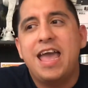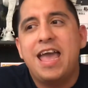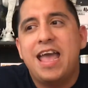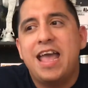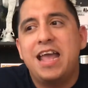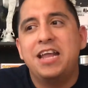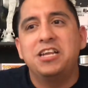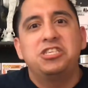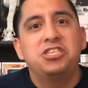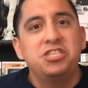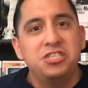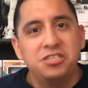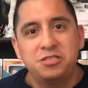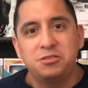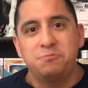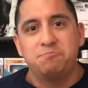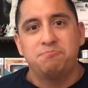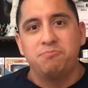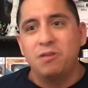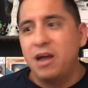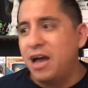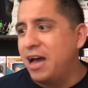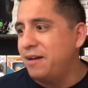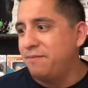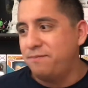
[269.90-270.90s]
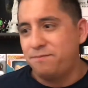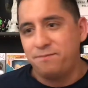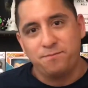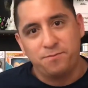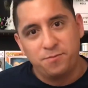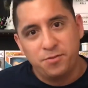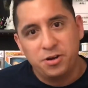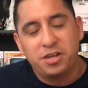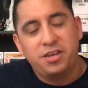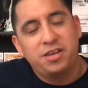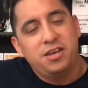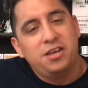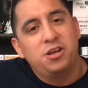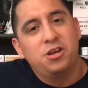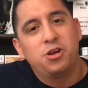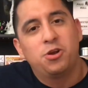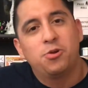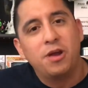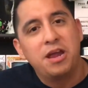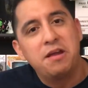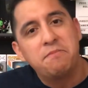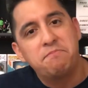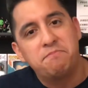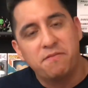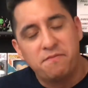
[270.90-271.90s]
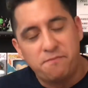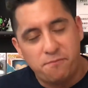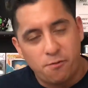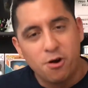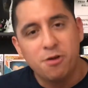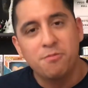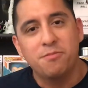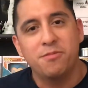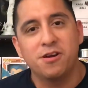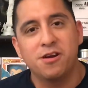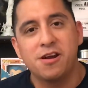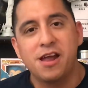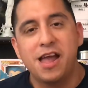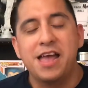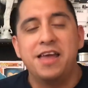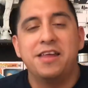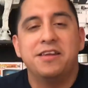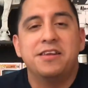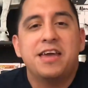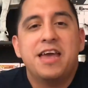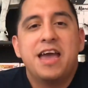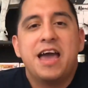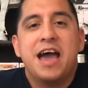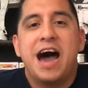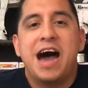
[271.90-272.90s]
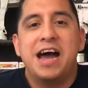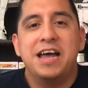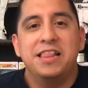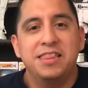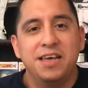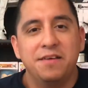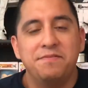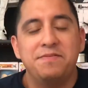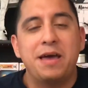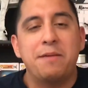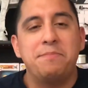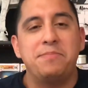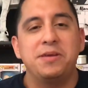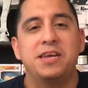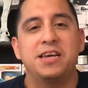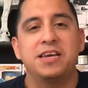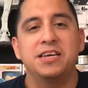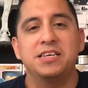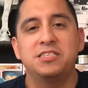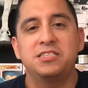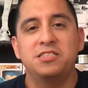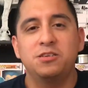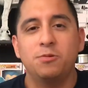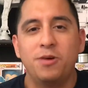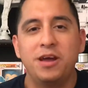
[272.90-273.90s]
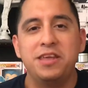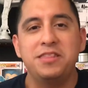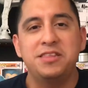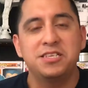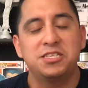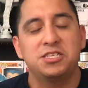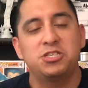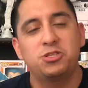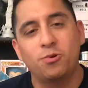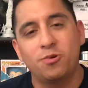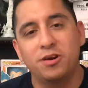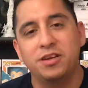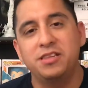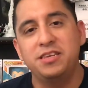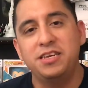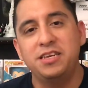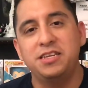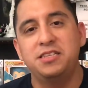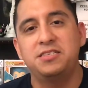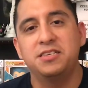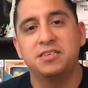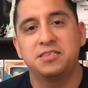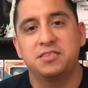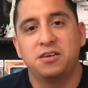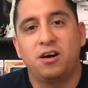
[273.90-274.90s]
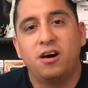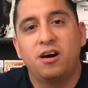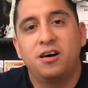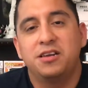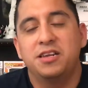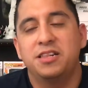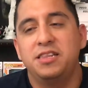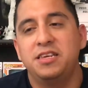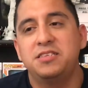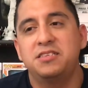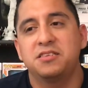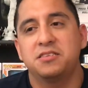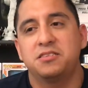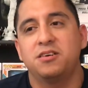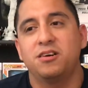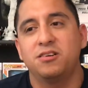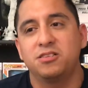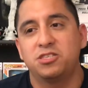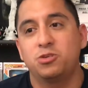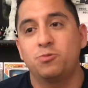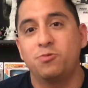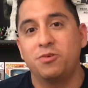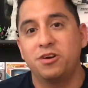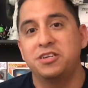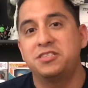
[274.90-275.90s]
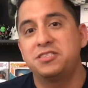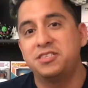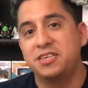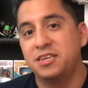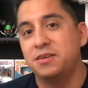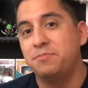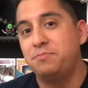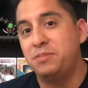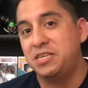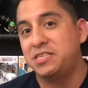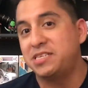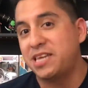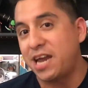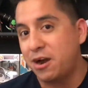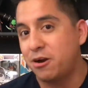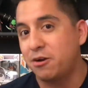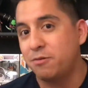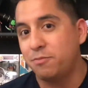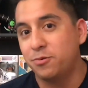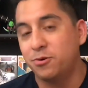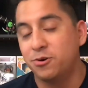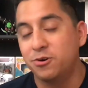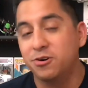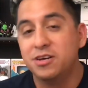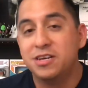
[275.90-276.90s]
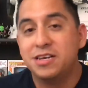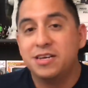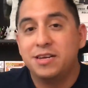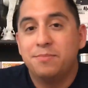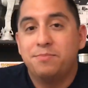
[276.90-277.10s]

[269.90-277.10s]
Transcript: And she's a freaking great performer. And I love that because the way this story leads us on to where it's going to be terrible.